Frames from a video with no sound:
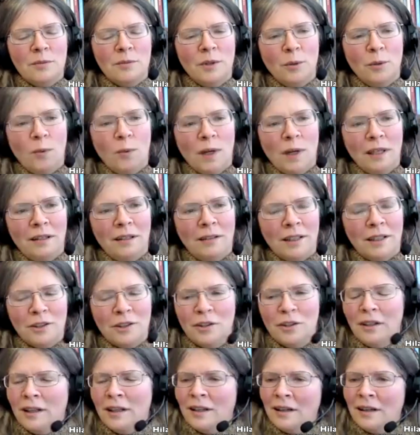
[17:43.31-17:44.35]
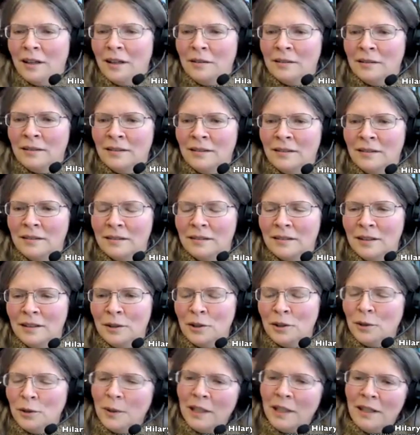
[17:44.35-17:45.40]
me wonder. Actually, I'm,
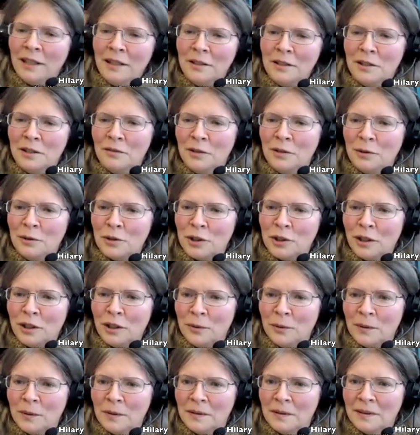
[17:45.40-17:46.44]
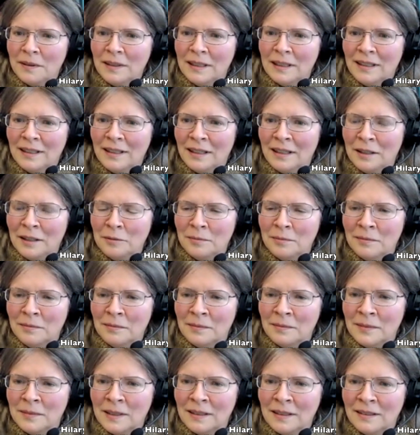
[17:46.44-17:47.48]
you're doing an interview show. Um, mm
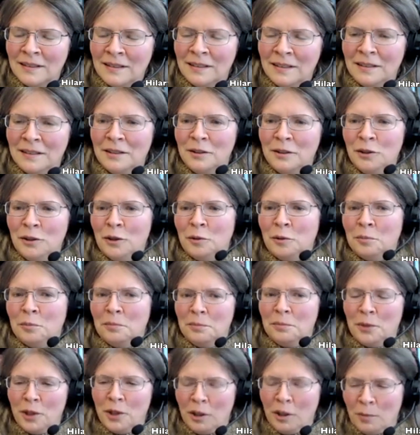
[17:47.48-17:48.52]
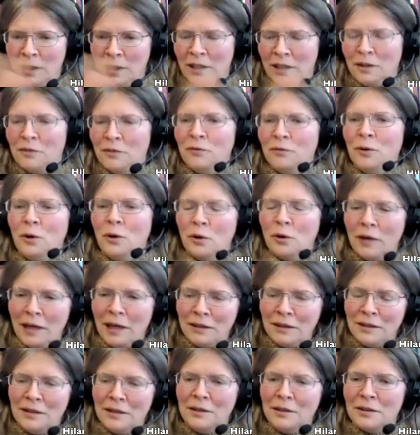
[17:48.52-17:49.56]
You're putting me in the
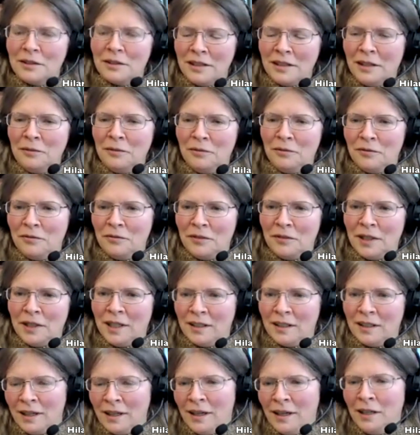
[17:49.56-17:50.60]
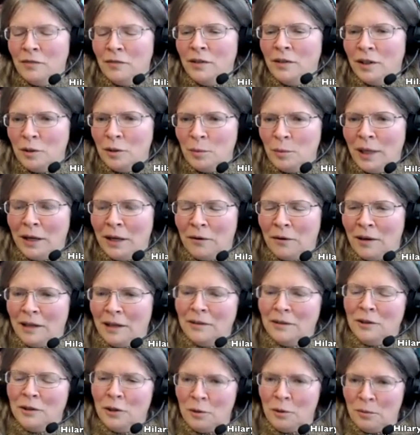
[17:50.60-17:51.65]
foreground and yourself kind of in the
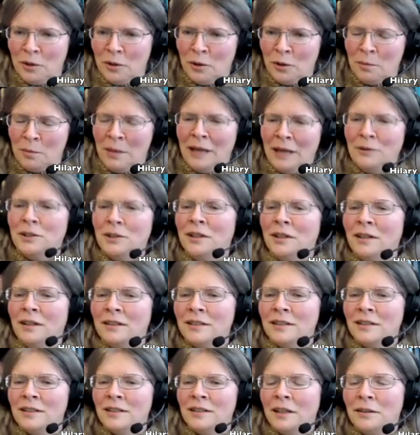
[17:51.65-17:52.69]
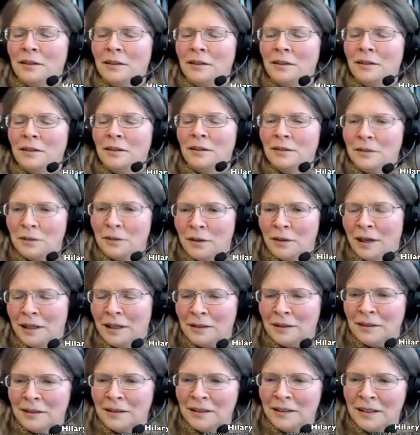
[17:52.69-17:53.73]
background. Your your mountain is under the
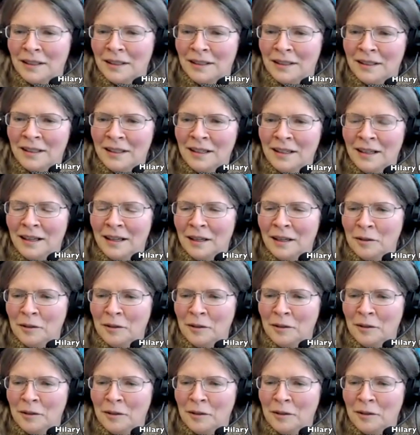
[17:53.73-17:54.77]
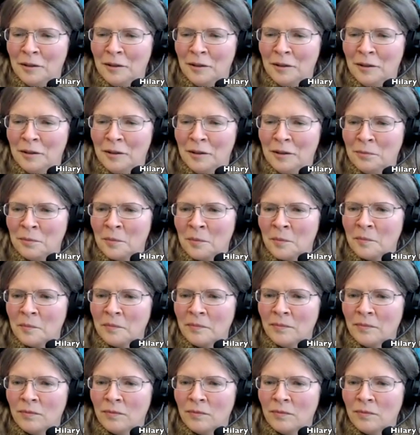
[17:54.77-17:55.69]
ground. Um, mm.